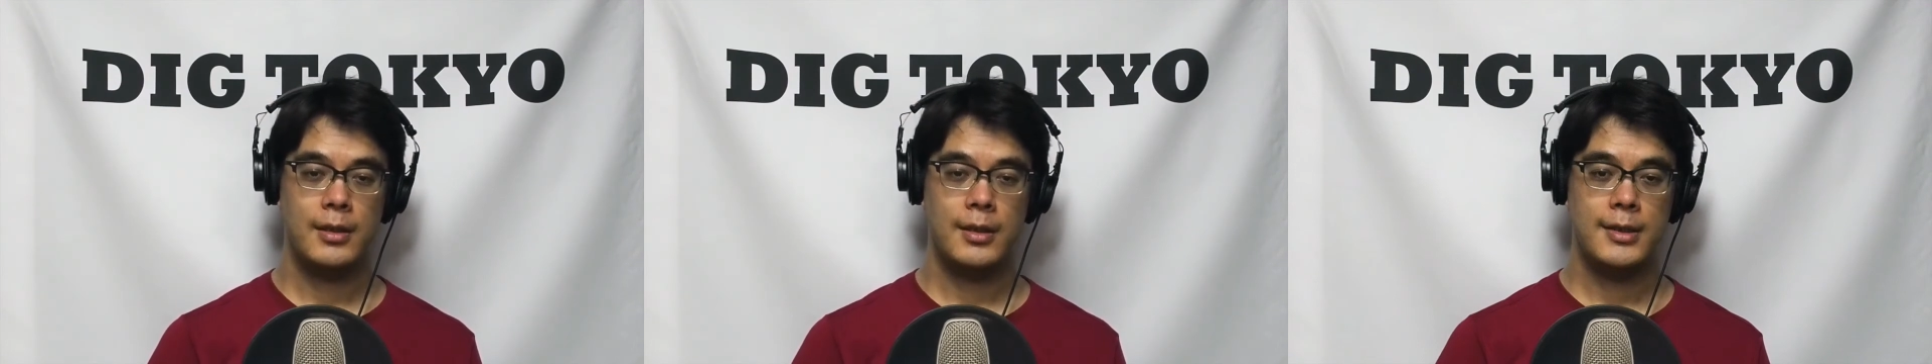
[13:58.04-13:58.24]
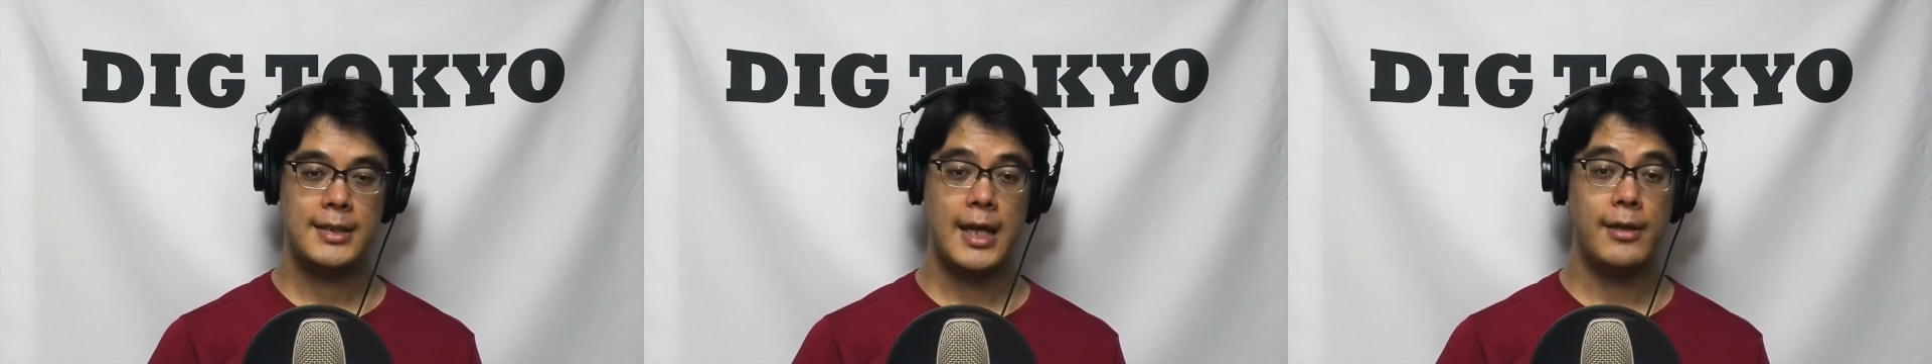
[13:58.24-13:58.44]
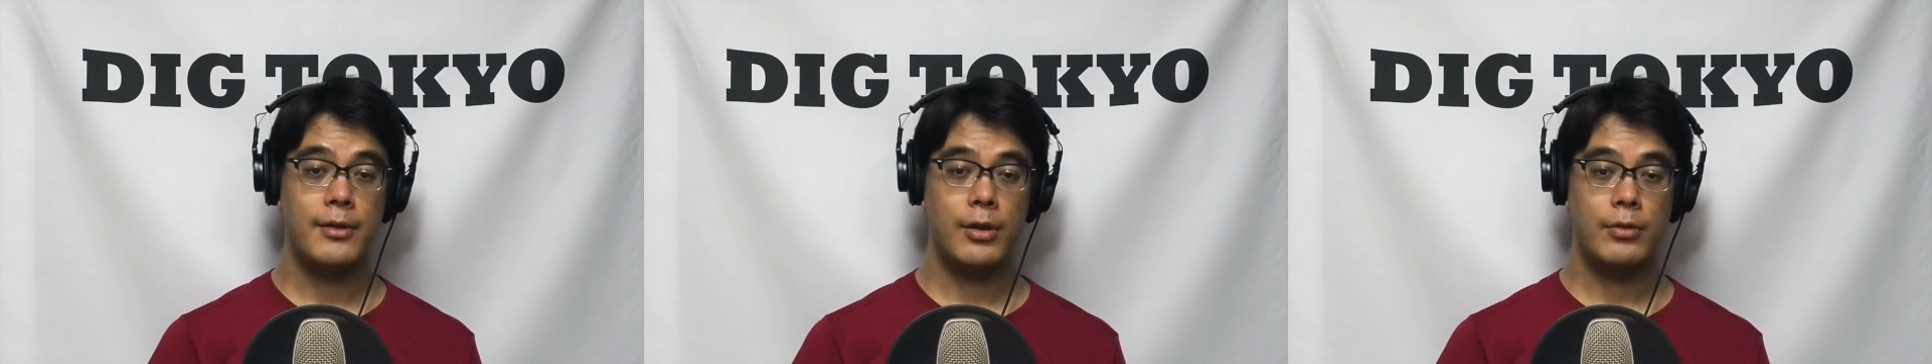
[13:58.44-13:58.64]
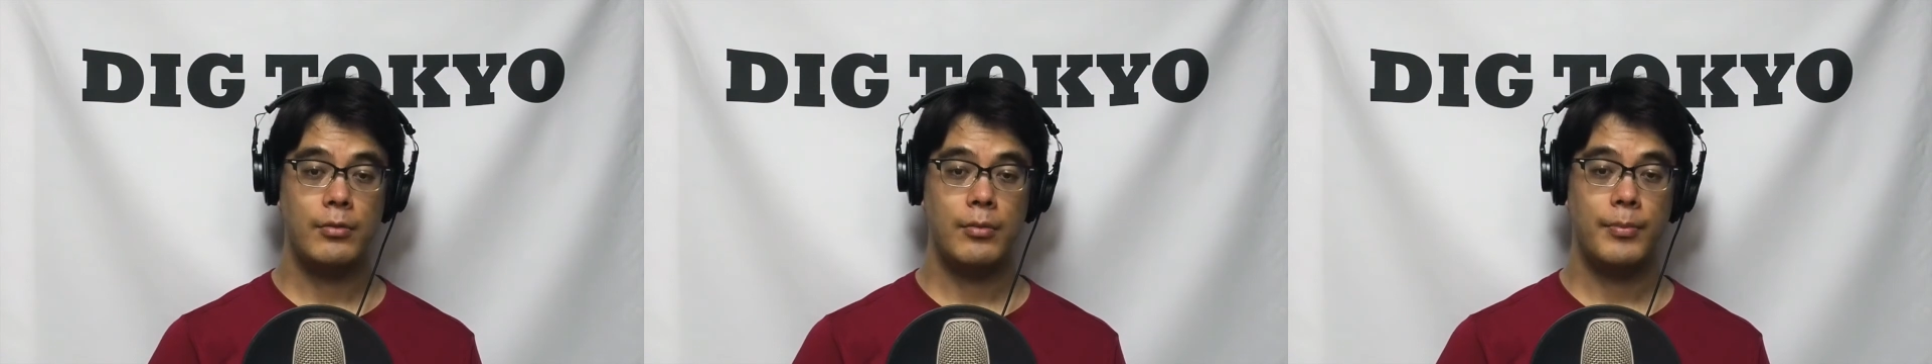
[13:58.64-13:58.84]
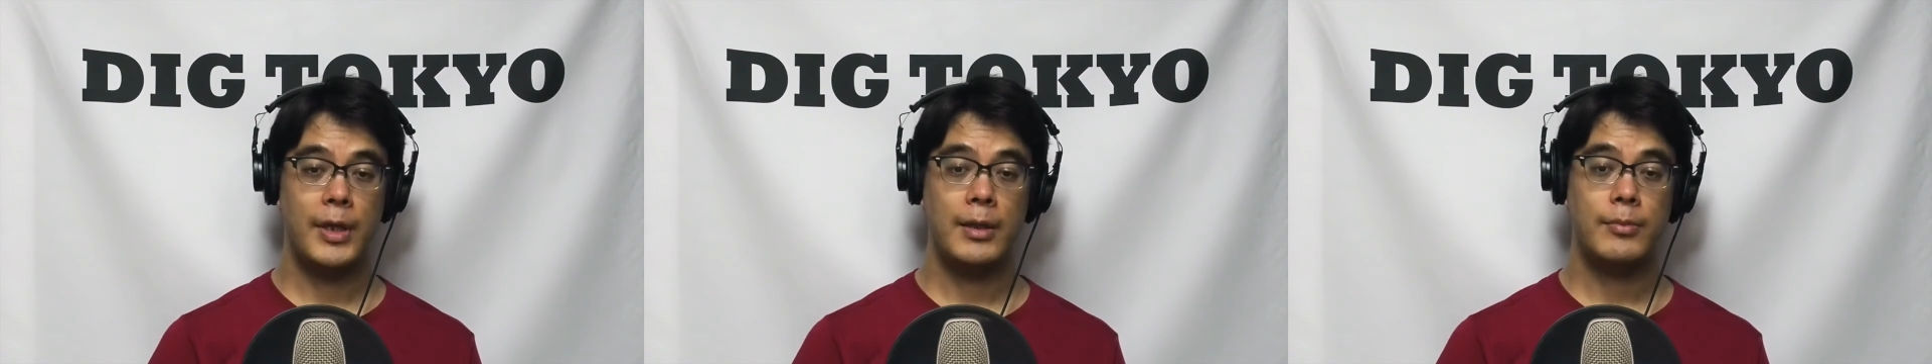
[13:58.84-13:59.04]
Side note,
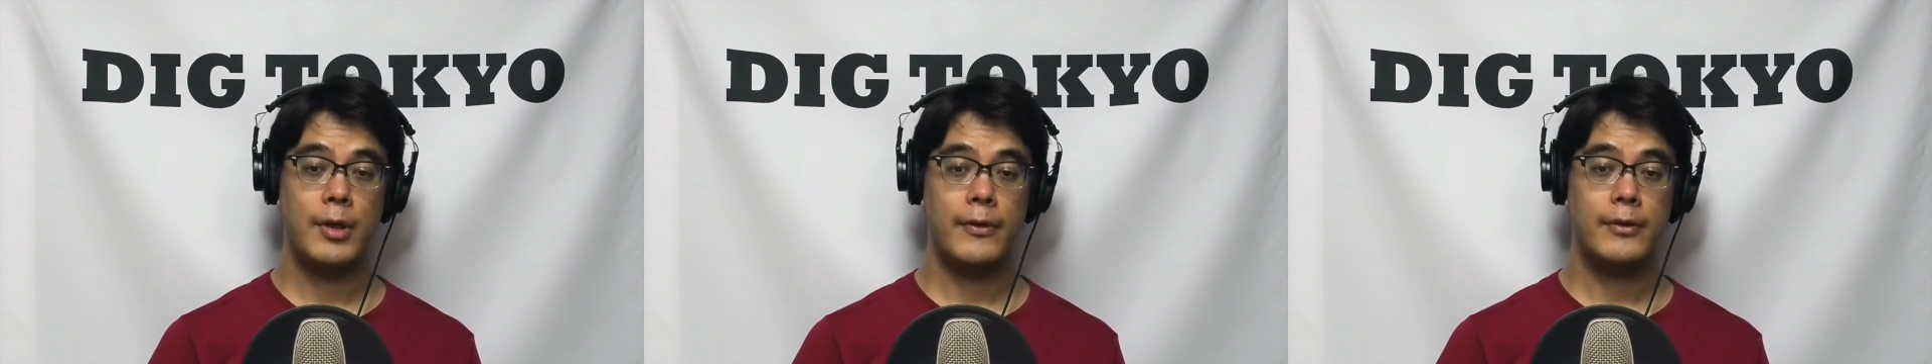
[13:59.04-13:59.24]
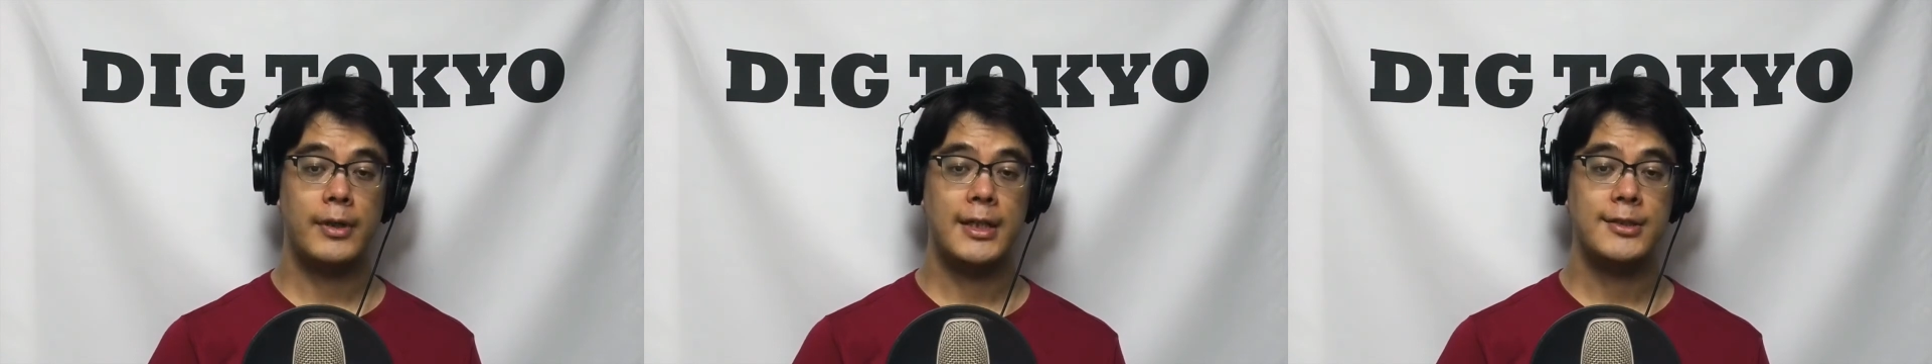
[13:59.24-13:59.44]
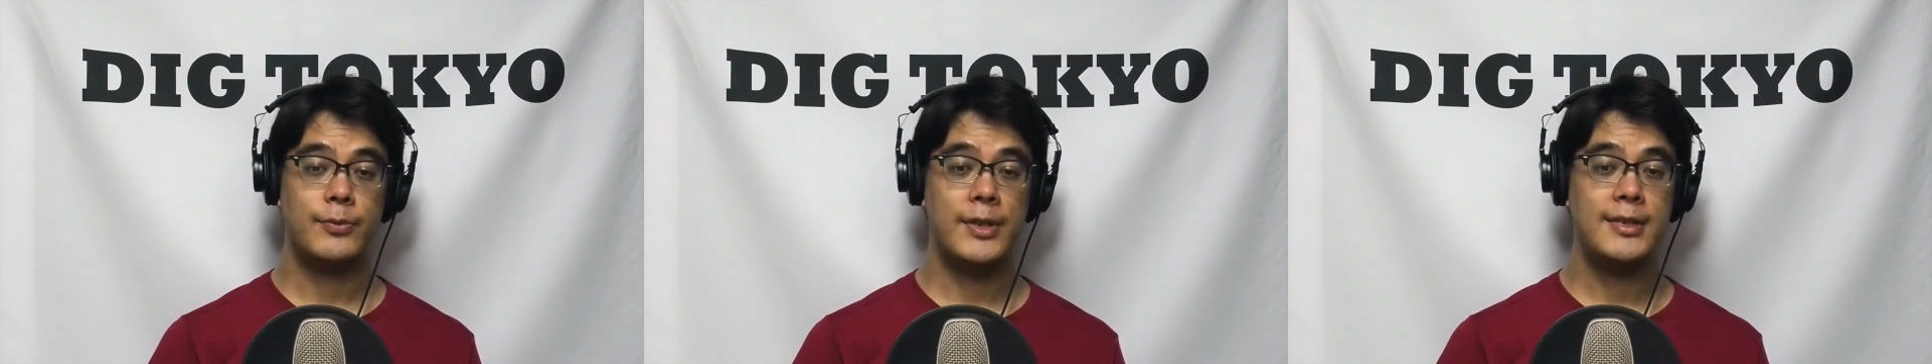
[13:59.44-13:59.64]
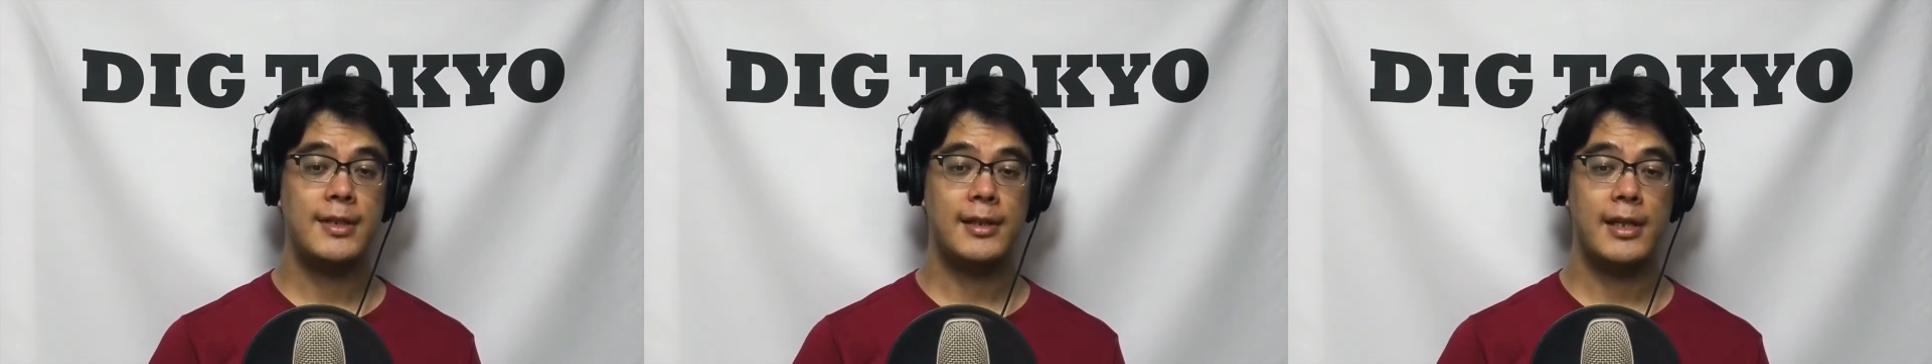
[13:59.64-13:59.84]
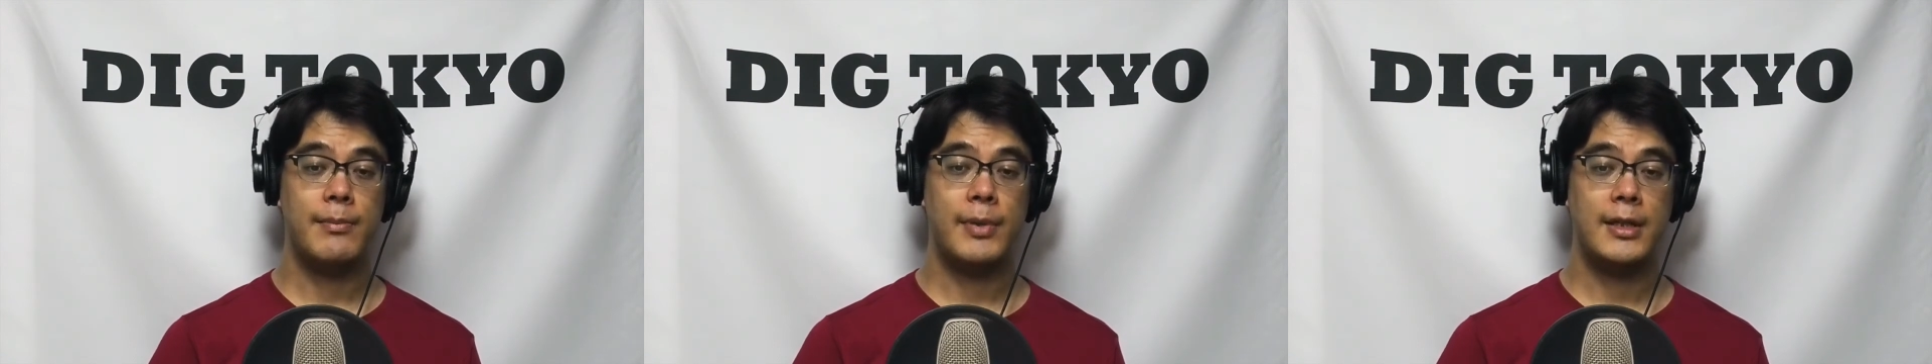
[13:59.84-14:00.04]
Big Brother has
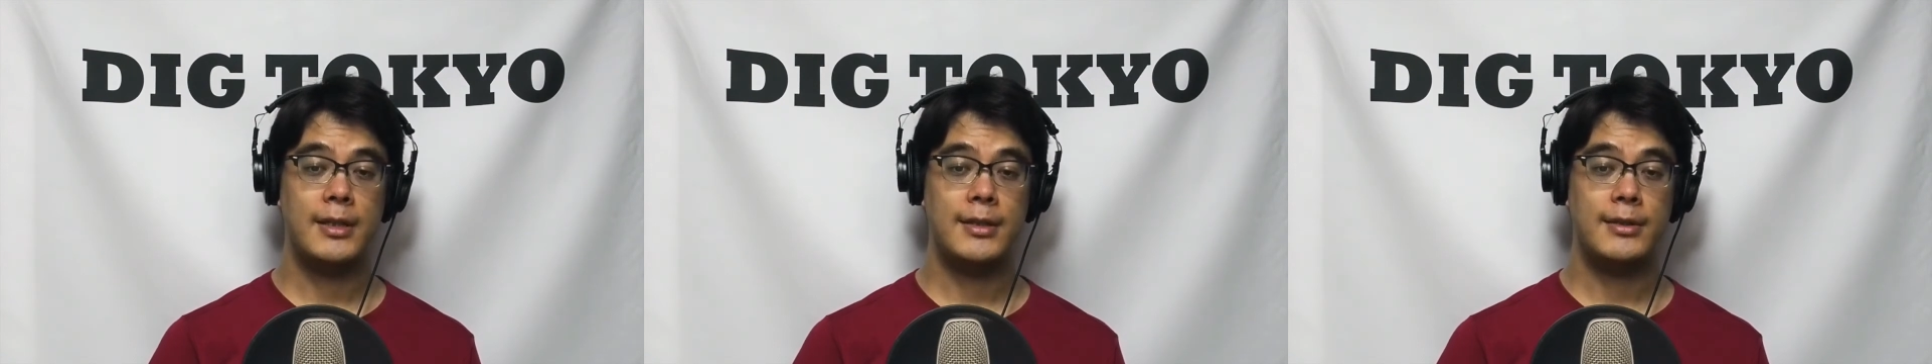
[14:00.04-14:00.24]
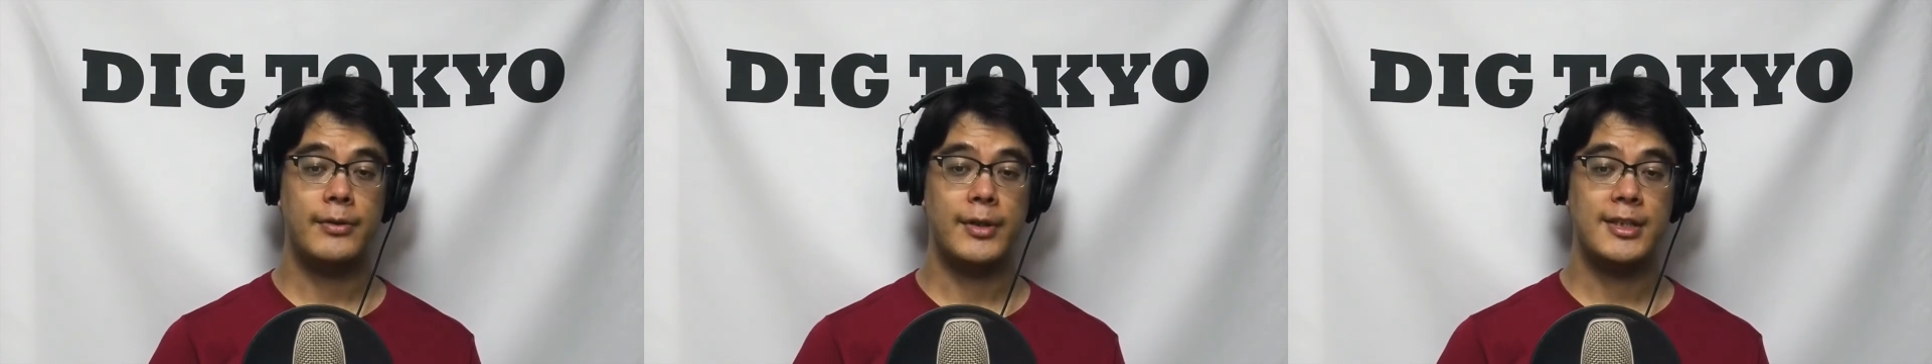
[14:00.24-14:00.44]
recently been into